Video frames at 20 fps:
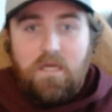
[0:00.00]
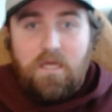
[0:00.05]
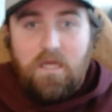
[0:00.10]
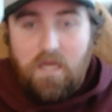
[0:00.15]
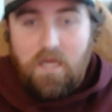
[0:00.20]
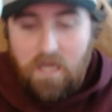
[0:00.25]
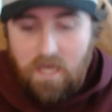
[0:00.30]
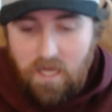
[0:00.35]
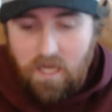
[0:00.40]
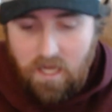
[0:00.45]

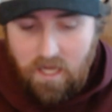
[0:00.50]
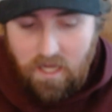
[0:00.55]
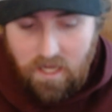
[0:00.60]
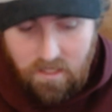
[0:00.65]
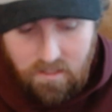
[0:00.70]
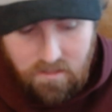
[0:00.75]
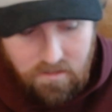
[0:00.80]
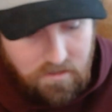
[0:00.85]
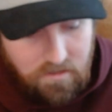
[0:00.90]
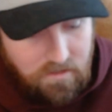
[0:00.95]

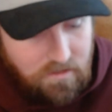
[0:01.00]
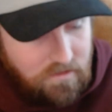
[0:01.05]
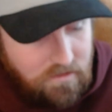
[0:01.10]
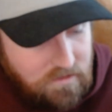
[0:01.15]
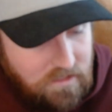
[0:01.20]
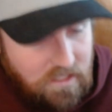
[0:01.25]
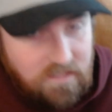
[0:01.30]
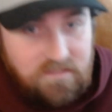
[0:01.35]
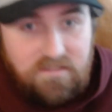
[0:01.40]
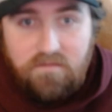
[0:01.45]

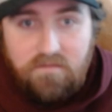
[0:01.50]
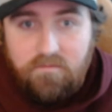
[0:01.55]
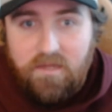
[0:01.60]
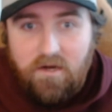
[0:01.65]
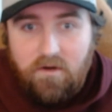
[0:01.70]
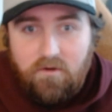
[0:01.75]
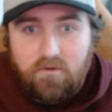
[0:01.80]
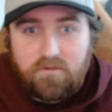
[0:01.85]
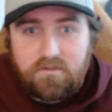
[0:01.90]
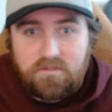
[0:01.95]

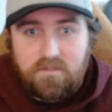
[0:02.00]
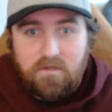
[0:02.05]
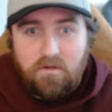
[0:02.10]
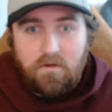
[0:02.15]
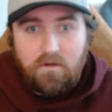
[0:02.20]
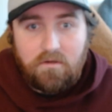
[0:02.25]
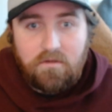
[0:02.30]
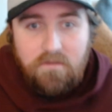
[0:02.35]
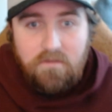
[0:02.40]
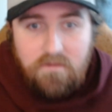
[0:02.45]
characters at
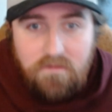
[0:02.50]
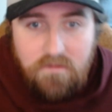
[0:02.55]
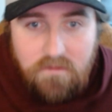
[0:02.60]
all.